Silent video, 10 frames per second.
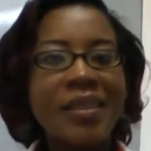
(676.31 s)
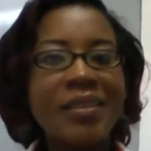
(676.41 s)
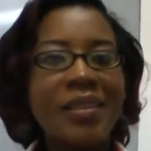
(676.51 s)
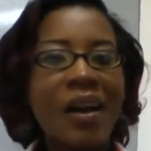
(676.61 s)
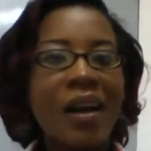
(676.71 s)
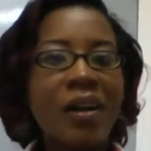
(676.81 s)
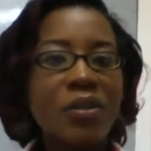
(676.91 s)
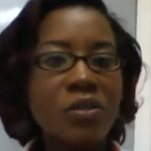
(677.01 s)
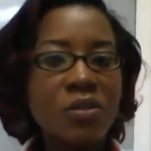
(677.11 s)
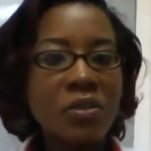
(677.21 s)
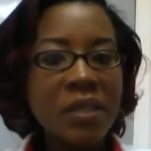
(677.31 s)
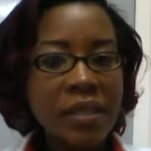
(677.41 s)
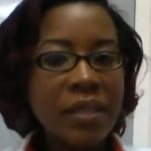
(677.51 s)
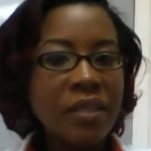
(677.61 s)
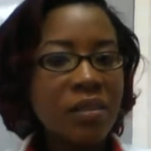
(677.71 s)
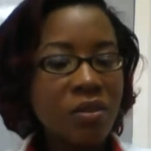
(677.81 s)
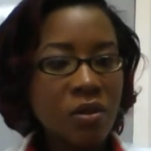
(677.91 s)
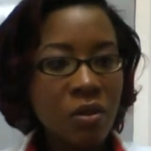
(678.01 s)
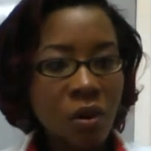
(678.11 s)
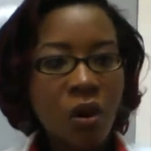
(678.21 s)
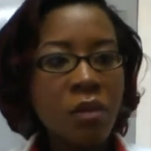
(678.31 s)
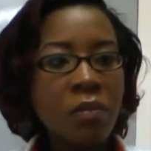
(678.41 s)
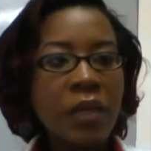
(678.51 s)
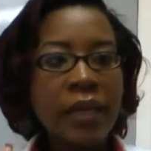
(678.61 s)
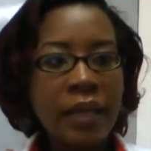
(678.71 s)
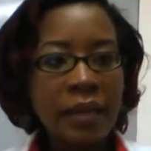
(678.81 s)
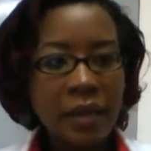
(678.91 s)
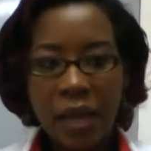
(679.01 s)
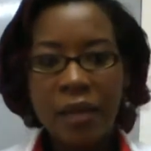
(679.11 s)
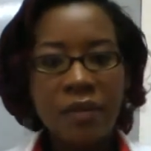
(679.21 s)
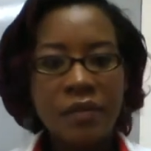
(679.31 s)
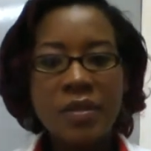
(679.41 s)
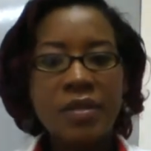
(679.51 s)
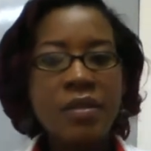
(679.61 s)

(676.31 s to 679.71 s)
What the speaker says: They are to live normal lives.